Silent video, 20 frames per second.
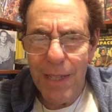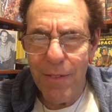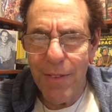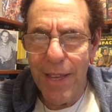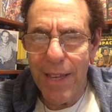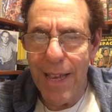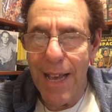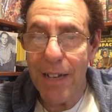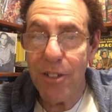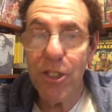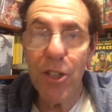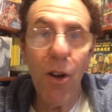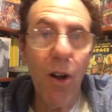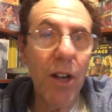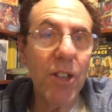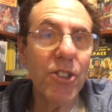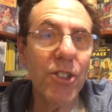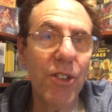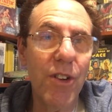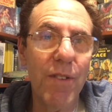they actually
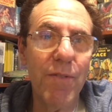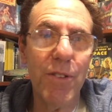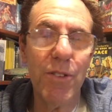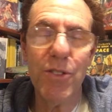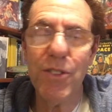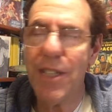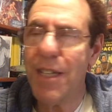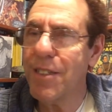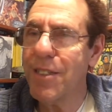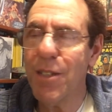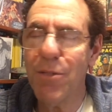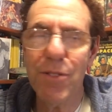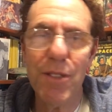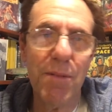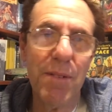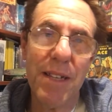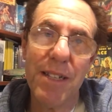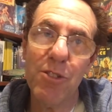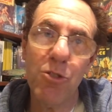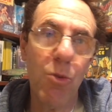auctioned off those sets. They were
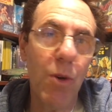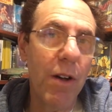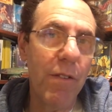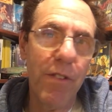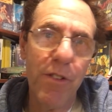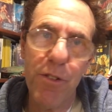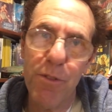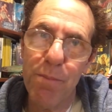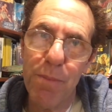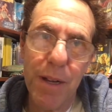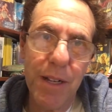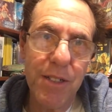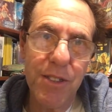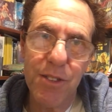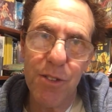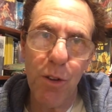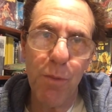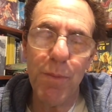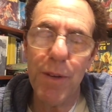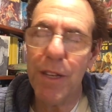something like twelve hundred
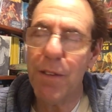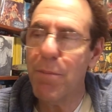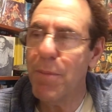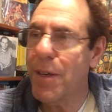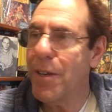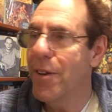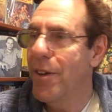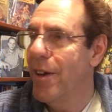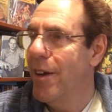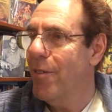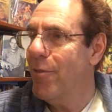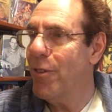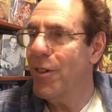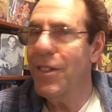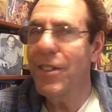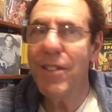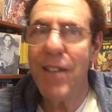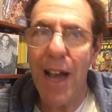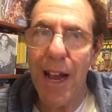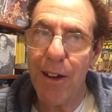bucks opening bid for
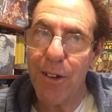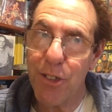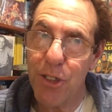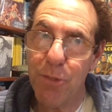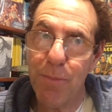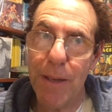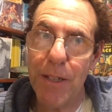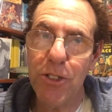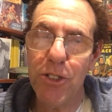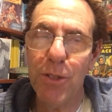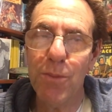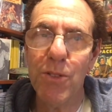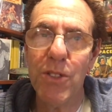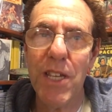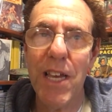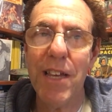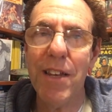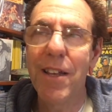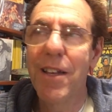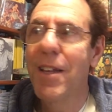an entire spaceship
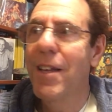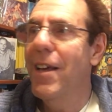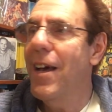set.